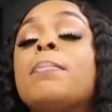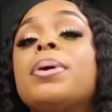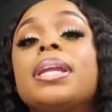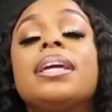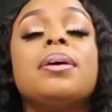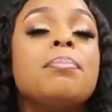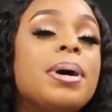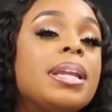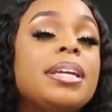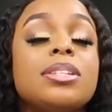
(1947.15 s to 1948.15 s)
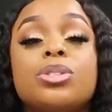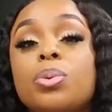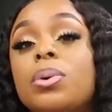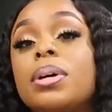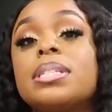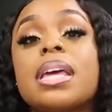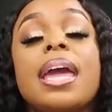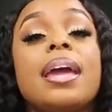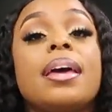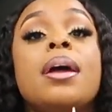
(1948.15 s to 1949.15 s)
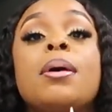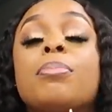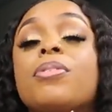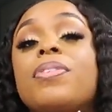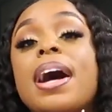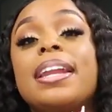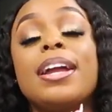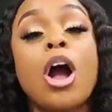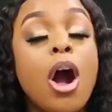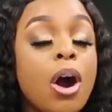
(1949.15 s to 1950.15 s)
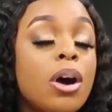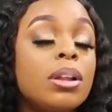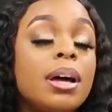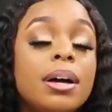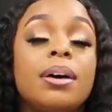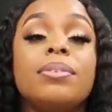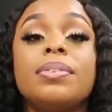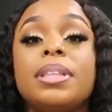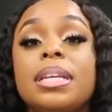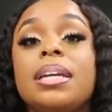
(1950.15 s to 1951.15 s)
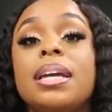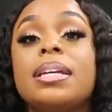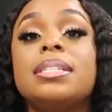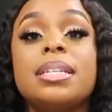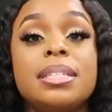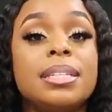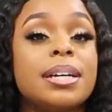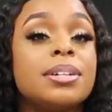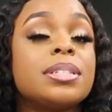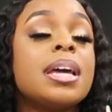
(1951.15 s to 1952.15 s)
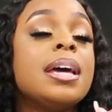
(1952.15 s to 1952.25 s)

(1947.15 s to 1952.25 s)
putting the money towards, and providing all of the details